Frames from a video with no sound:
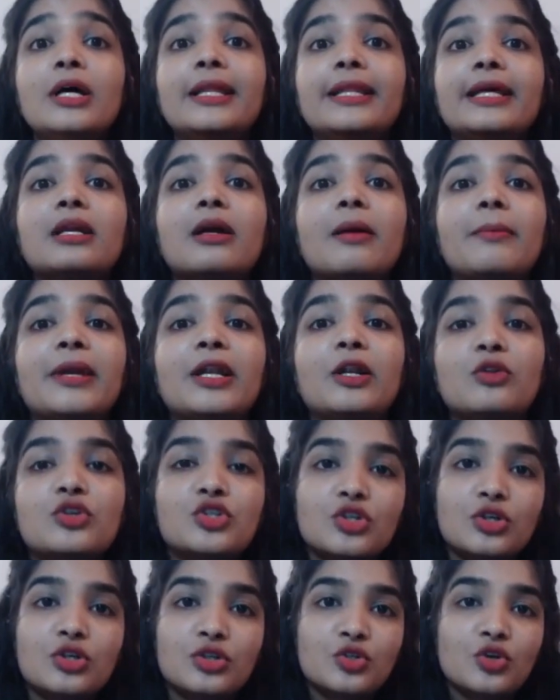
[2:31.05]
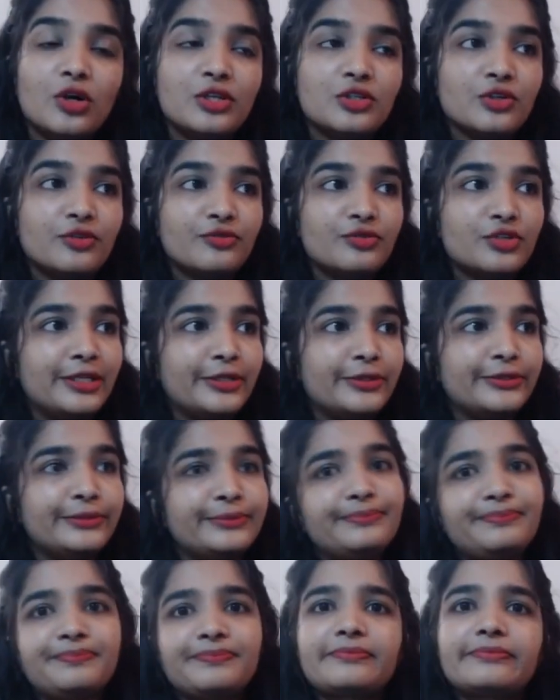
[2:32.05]
Then coming to the choice of
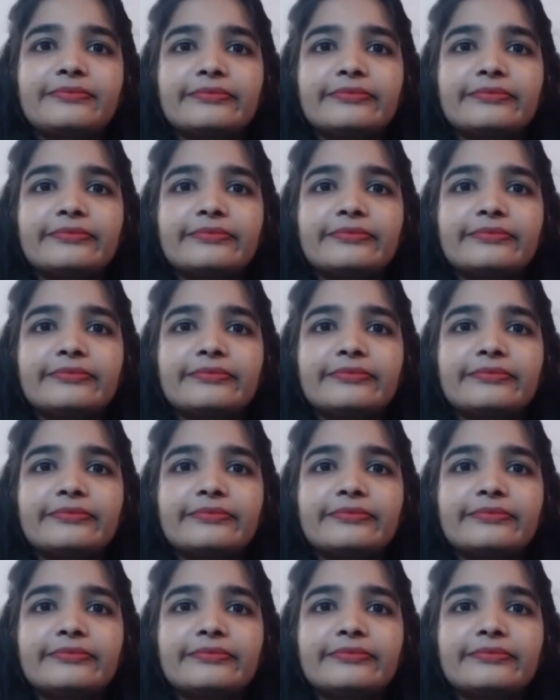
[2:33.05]
schedule,